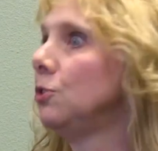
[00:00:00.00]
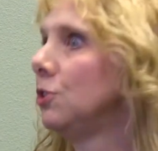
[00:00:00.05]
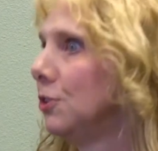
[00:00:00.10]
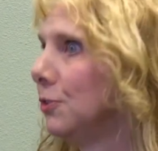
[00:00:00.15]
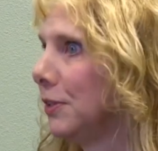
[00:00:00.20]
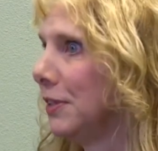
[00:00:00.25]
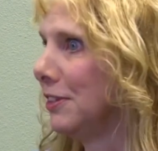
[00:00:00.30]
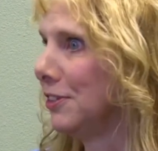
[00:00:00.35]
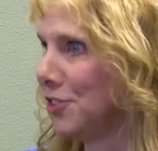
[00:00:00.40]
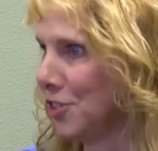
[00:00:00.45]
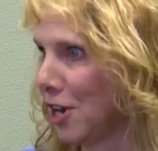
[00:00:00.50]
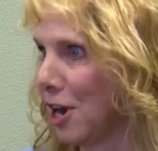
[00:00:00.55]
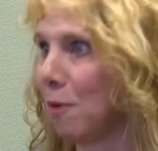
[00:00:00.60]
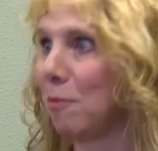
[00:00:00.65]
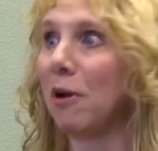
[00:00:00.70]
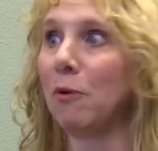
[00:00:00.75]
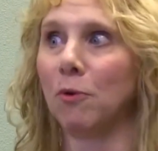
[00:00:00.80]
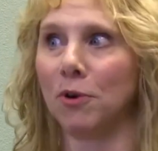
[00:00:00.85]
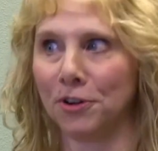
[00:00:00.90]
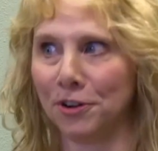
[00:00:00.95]
doing the
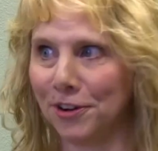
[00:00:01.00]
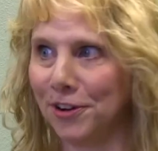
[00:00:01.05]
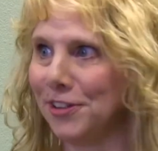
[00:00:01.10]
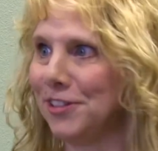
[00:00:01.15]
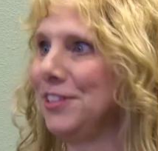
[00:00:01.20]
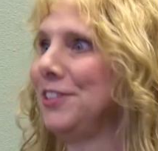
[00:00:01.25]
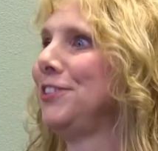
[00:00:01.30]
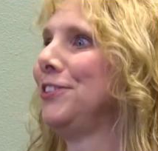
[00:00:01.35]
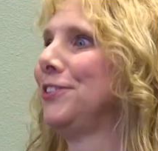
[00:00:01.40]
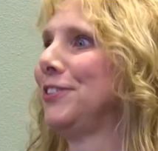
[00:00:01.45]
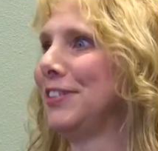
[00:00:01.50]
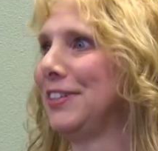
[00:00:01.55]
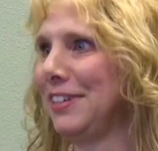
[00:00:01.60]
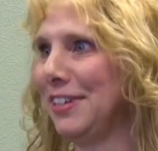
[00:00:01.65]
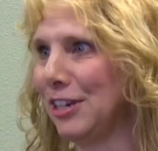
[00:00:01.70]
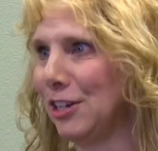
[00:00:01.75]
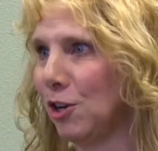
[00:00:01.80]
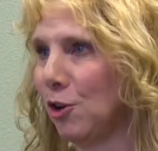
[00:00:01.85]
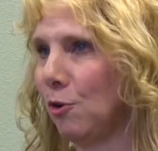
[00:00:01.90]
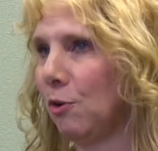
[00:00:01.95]
job. I want her to do
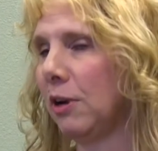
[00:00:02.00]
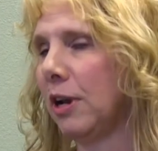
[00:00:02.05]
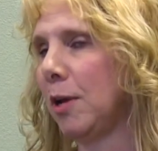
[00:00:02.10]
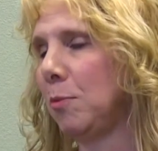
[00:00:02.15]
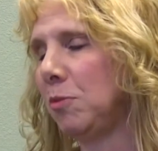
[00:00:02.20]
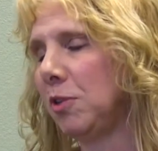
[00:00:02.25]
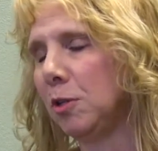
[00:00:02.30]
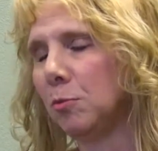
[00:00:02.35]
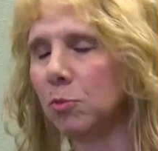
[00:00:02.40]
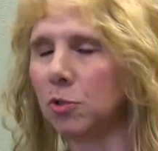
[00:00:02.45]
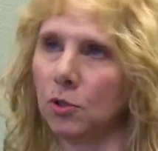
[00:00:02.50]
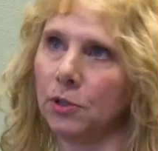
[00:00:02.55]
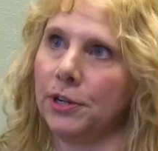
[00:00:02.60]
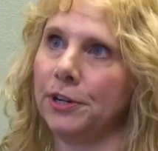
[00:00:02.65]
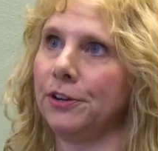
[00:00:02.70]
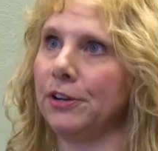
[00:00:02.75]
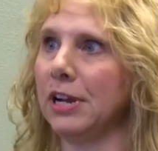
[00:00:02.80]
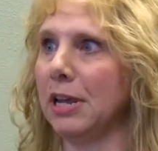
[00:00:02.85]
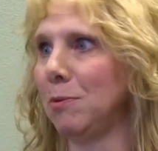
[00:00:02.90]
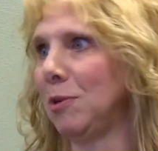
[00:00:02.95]
it, and I'm the
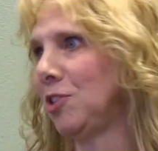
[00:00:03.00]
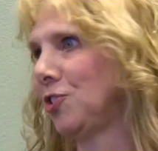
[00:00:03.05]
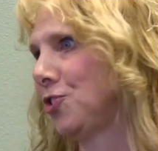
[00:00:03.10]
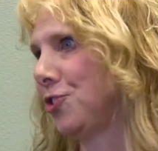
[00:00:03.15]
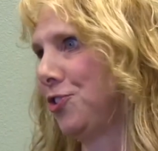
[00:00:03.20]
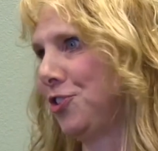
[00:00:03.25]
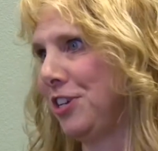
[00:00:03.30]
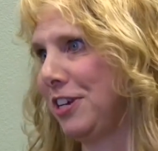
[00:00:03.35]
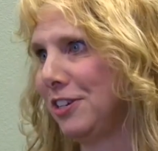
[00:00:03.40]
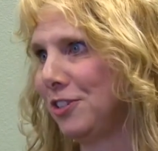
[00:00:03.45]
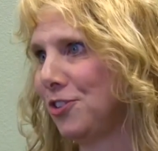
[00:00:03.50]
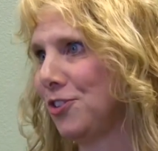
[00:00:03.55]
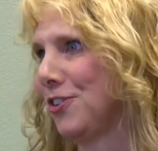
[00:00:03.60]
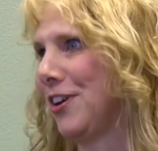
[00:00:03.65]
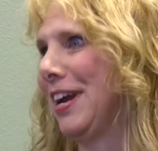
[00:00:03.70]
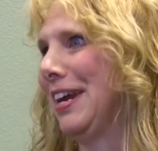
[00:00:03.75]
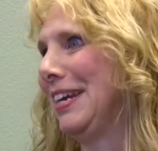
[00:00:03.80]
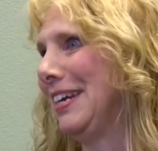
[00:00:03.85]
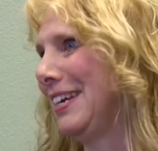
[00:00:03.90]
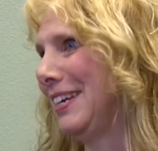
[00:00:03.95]
employer, and I make sure she has
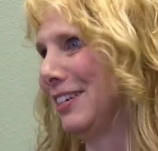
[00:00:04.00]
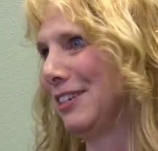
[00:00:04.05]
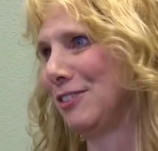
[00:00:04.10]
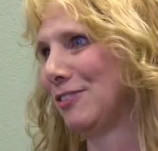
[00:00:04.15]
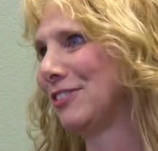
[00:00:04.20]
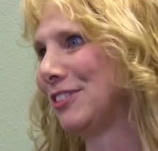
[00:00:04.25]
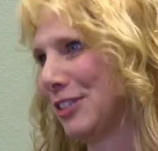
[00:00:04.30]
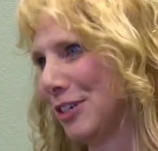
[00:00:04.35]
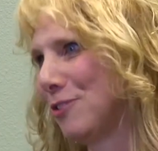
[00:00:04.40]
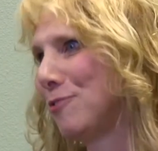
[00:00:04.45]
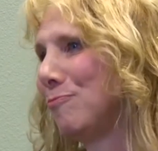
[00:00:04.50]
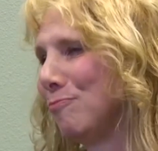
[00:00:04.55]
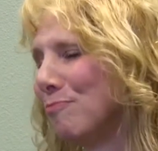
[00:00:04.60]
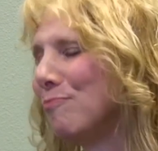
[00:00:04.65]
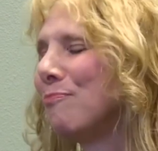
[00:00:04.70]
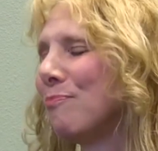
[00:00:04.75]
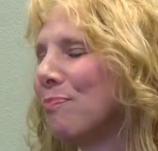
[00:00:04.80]
training. And so,